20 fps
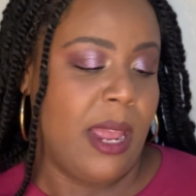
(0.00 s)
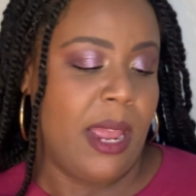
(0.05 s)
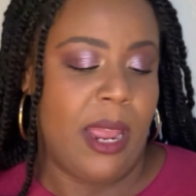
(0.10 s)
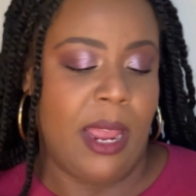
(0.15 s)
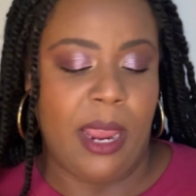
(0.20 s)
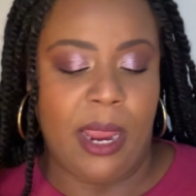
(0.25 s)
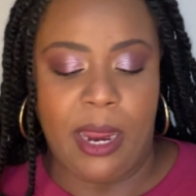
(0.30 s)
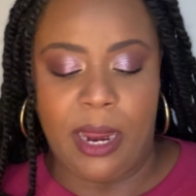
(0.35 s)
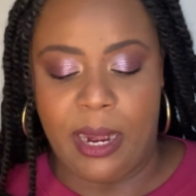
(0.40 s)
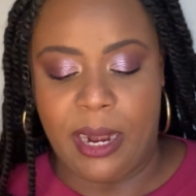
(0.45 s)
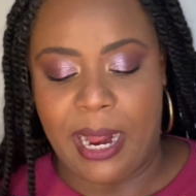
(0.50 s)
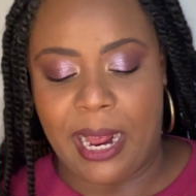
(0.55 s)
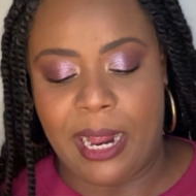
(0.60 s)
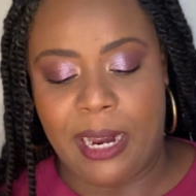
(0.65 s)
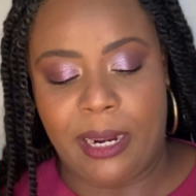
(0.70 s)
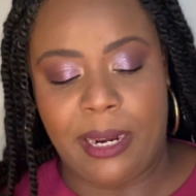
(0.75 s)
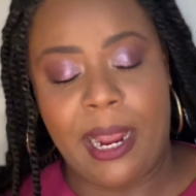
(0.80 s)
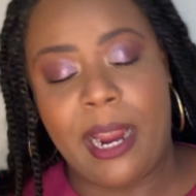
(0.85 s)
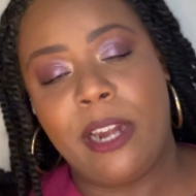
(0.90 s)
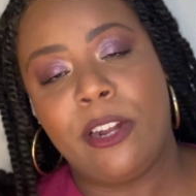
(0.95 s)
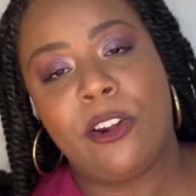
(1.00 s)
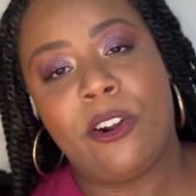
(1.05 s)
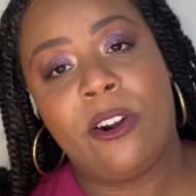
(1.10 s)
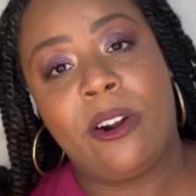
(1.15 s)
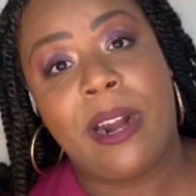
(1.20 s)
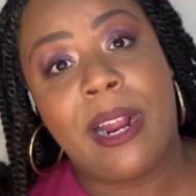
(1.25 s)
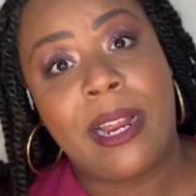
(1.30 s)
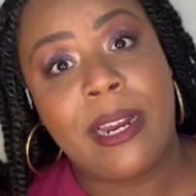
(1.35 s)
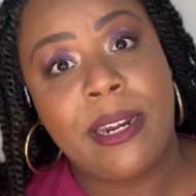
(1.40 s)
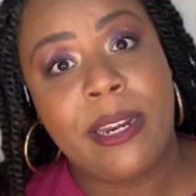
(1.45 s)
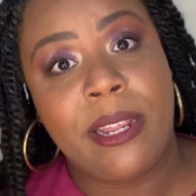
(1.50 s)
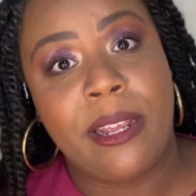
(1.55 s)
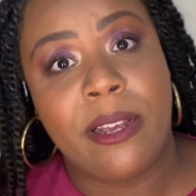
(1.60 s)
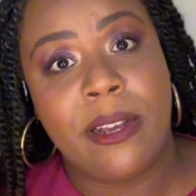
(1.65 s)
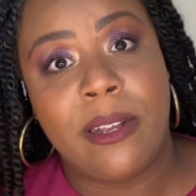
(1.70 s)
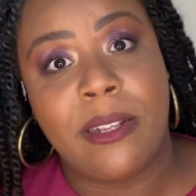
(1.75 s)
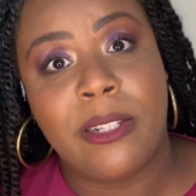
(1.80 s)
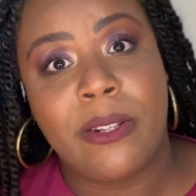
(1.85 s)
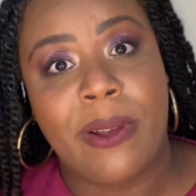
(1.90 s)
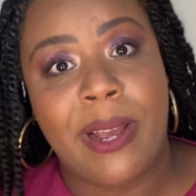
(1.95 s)
and I liked her
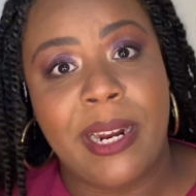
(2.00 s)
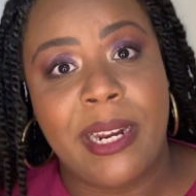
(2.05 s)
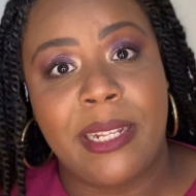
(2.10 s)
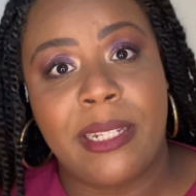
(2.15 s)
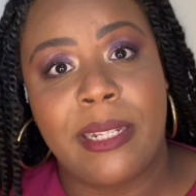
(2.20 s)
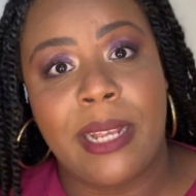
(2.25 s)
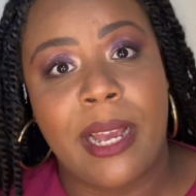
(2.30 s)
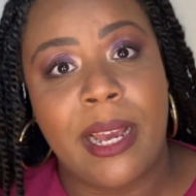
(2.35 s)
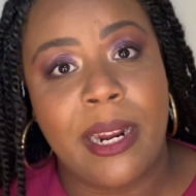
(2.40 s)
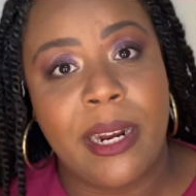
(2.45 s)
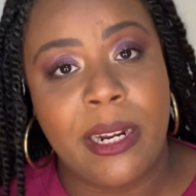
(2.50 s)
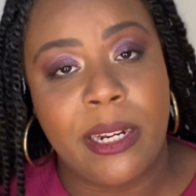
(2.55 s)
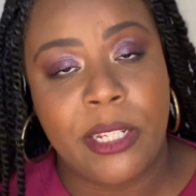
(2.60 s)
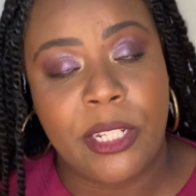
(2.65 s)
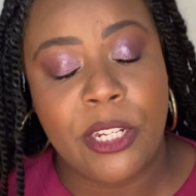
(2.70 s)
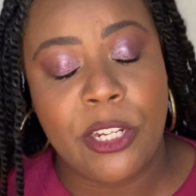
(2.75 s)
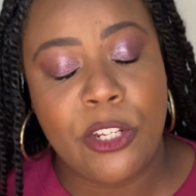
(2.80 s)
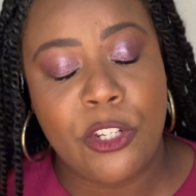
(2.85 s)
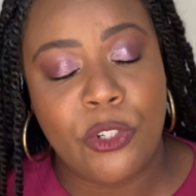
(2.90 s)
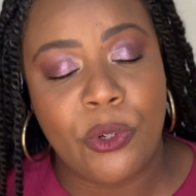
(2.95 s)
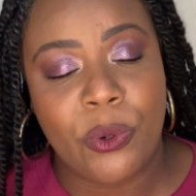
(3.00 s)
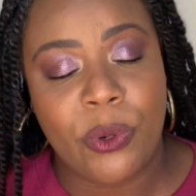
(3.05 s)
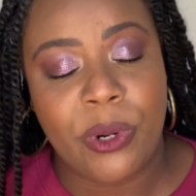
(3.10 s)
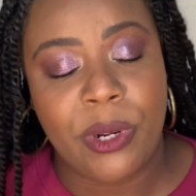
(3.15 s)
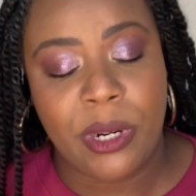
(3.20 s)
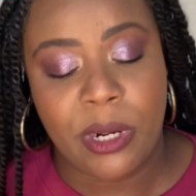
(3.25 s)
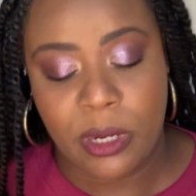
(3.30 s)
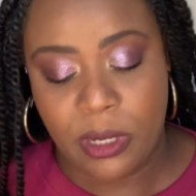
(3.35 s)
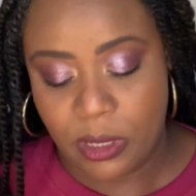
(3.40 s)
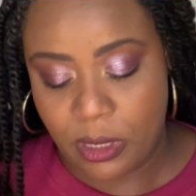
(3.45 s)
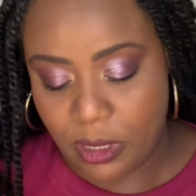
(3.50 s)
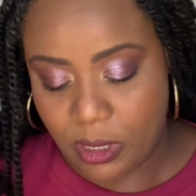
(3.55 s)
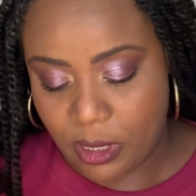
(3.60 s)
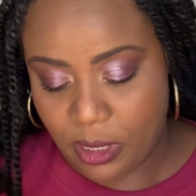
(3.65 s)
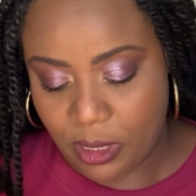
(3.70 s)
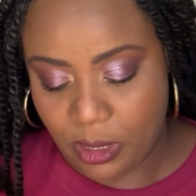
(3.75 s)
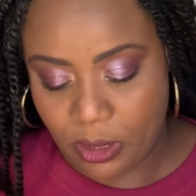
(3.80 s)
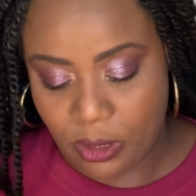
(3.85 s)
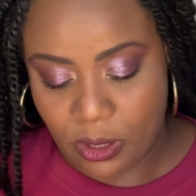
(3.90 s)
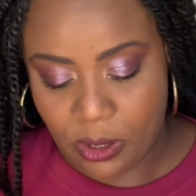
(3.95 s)
idea, so I decided to join
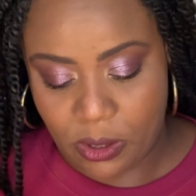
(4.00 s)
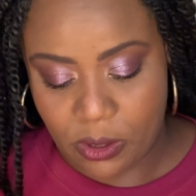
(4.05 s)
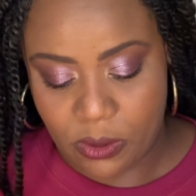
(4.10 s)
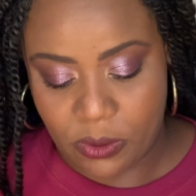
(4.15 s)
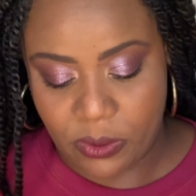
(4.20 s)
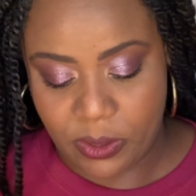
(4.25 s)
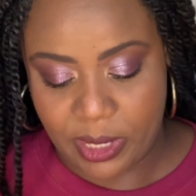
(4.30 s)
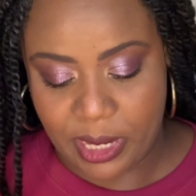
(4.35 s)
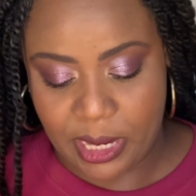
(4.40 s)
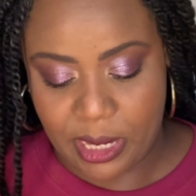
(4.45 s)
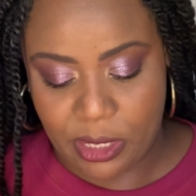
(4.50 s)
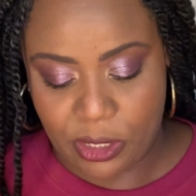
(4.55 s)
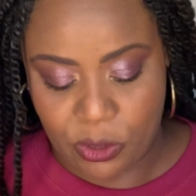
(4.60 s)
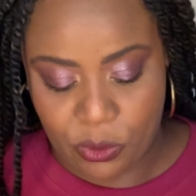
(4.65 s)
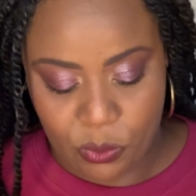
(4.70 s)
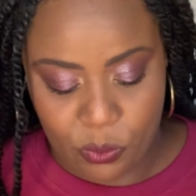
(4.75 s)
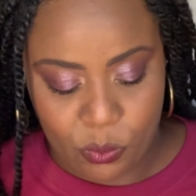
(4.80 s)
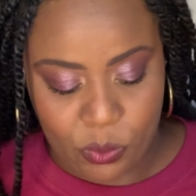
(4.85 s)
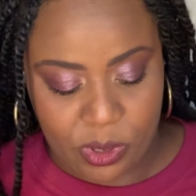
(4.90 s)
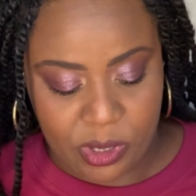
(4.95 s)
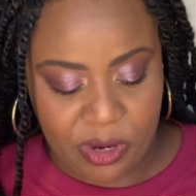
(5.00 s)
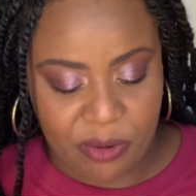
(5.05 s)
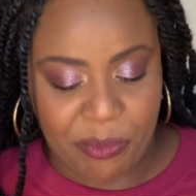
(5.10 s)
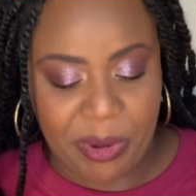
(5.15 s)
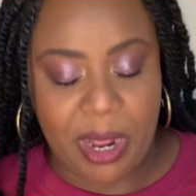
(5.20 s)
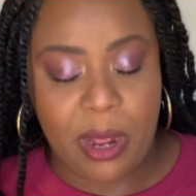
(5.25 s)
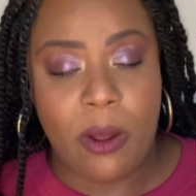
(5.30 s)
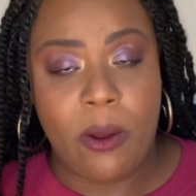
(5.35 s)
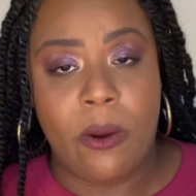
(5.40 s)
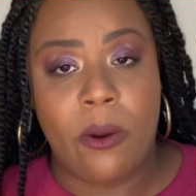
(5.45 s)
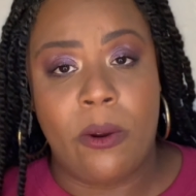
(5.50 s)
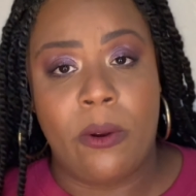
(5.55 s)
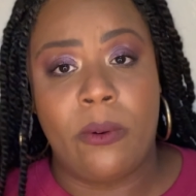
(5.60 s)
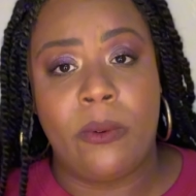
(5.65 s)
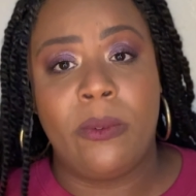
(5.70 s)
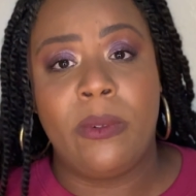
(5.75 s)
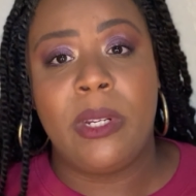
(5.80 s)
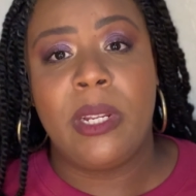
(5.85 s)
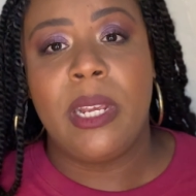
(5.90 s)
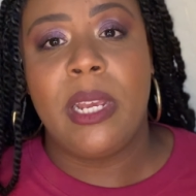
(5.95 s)
along and do one of my own.